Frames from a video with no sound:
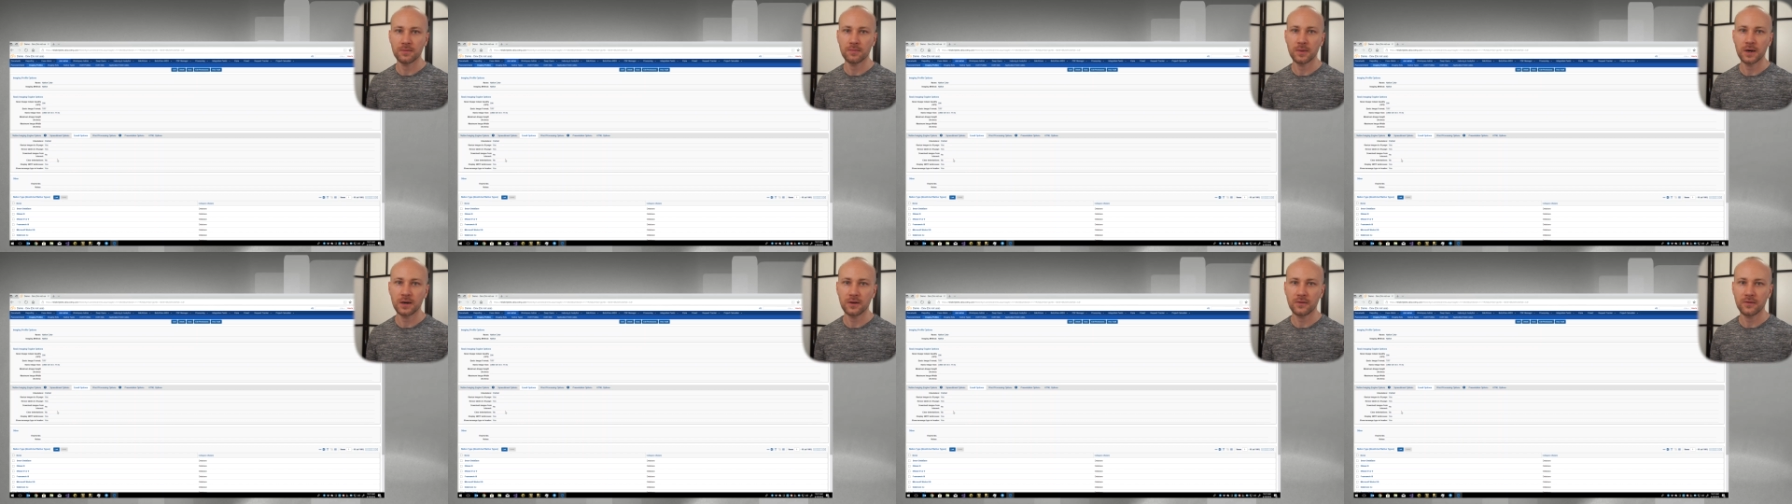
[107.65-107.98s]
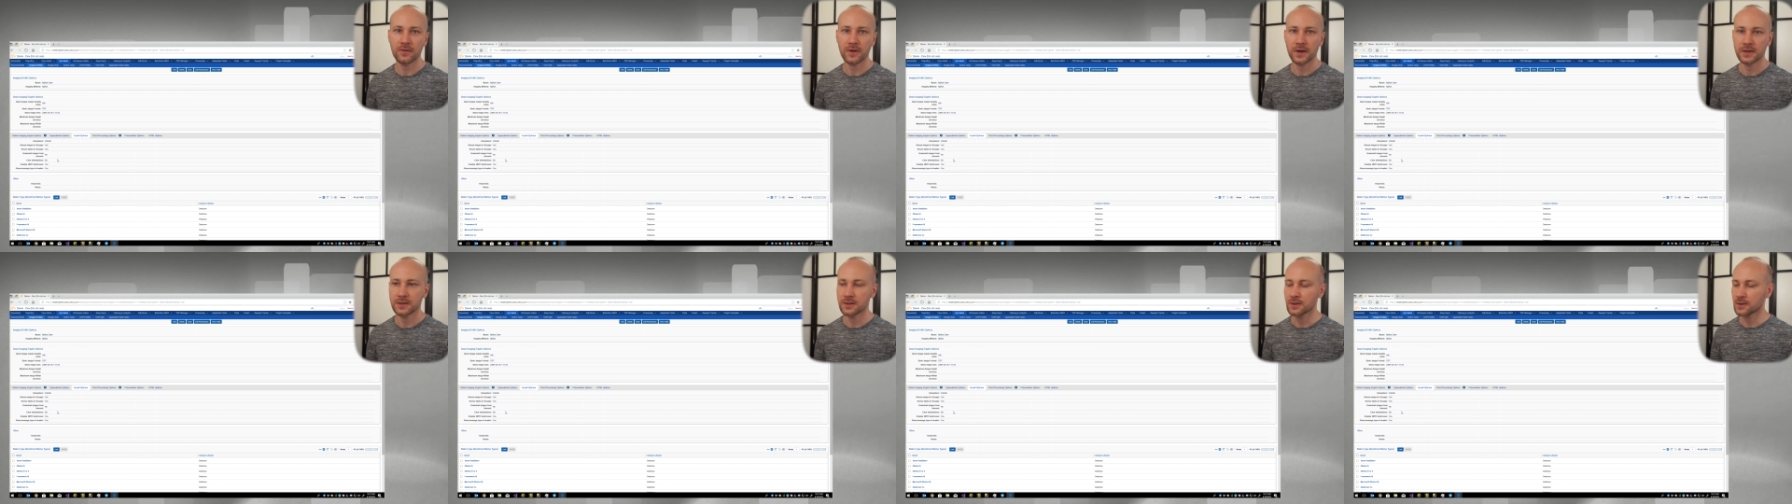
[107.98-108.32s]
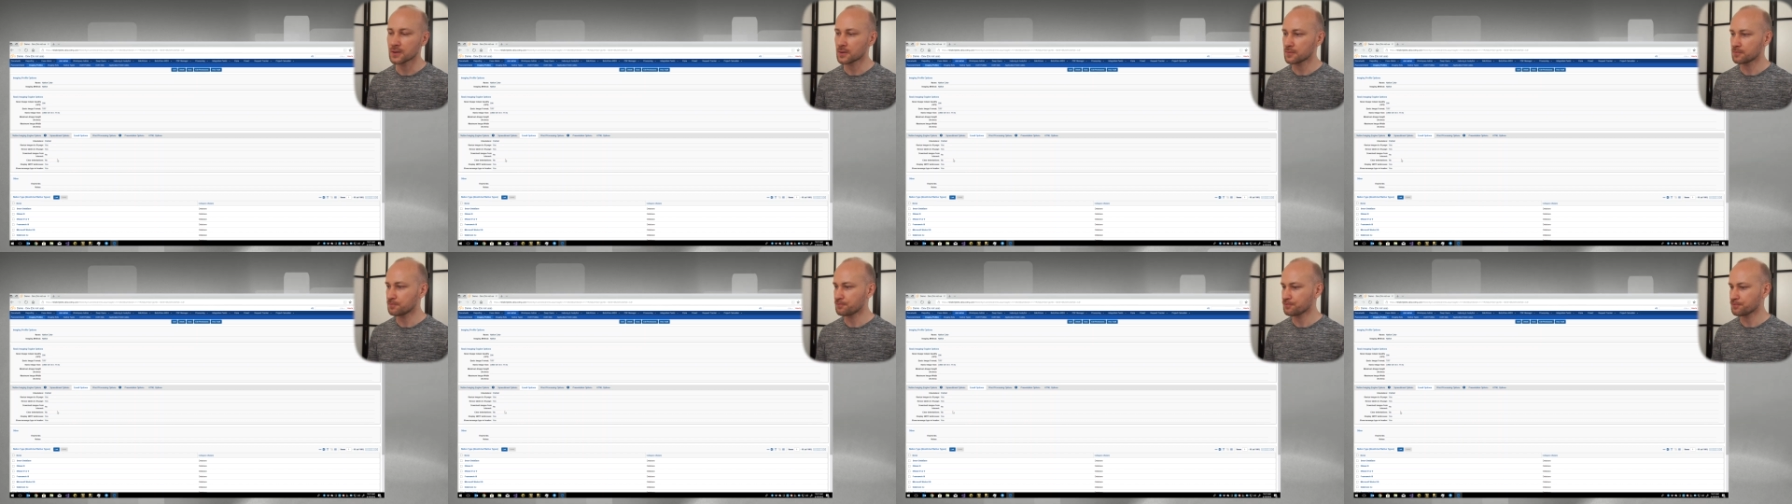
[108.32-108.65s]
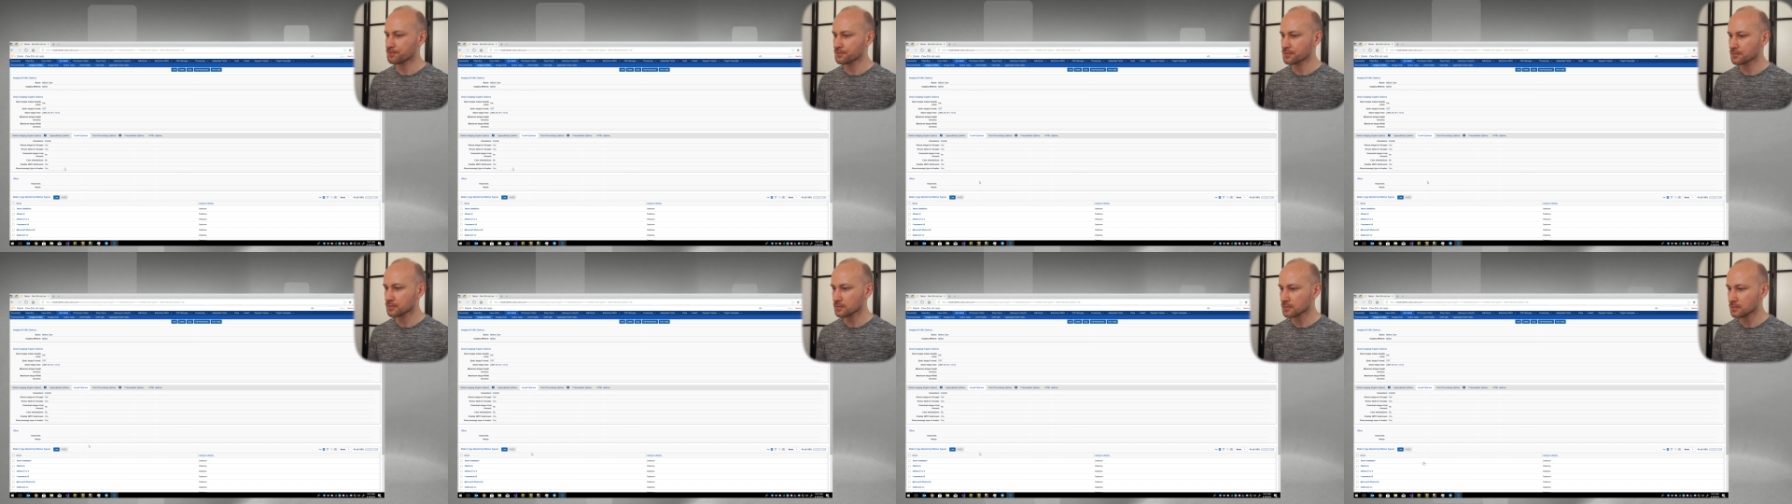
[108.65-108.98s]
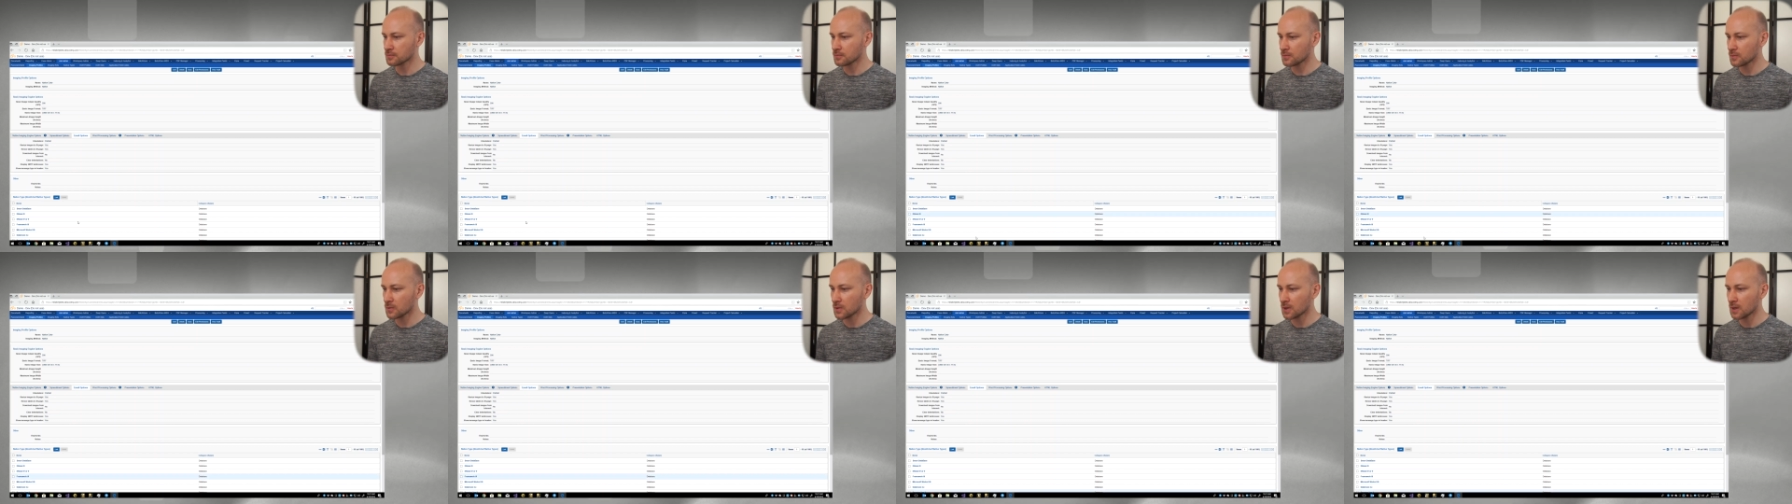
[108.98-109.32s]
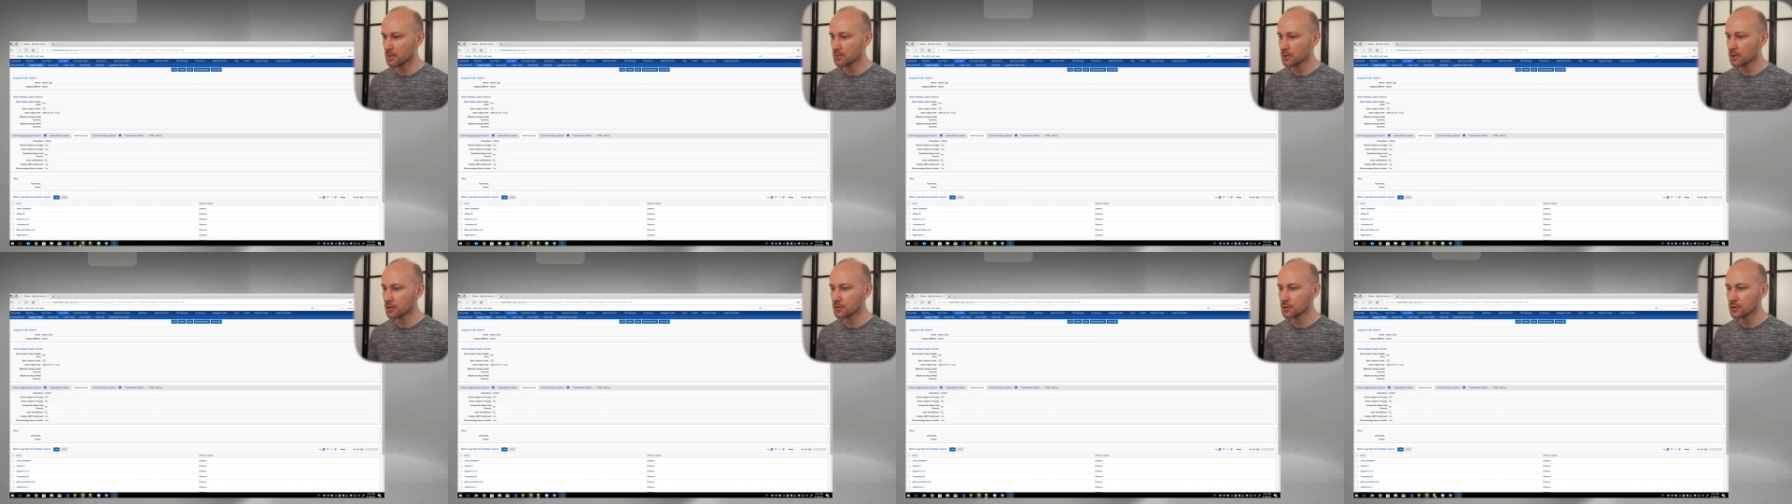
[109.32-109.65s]
modify this.
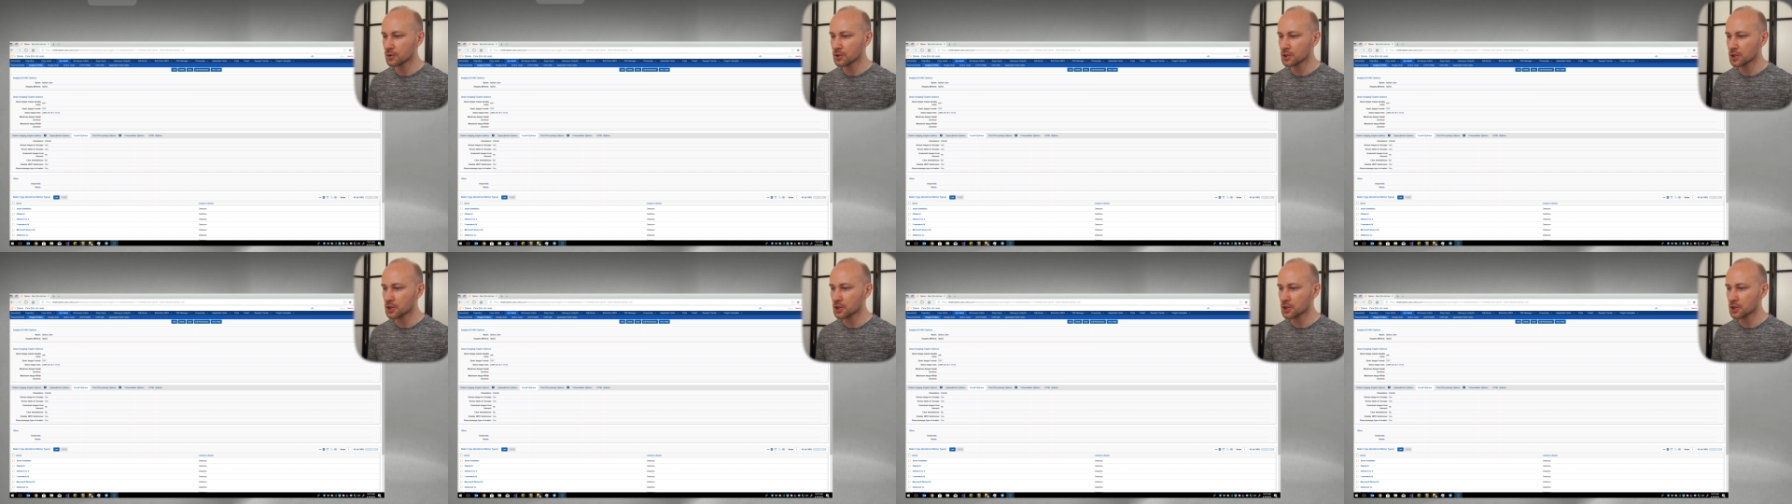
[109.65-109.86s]
I'm going to